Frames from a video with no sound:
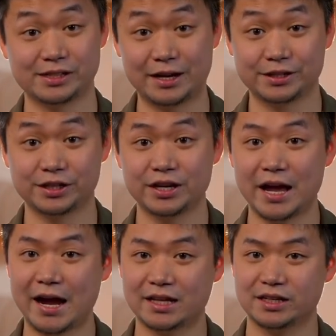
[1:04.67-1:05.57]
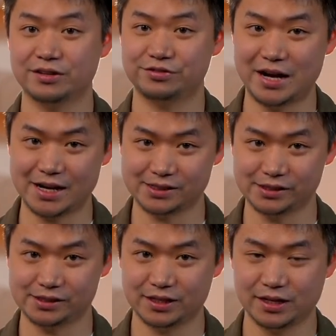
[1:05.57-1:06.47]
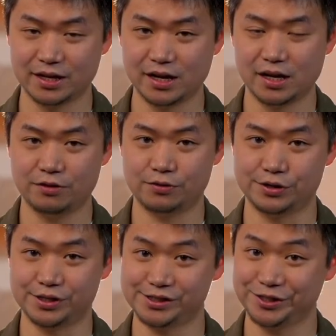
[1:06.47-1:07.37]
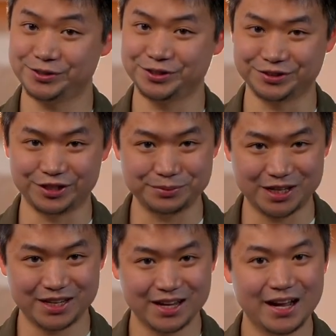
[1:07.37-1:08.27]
Designer at Braxis. For those of you who don't know me,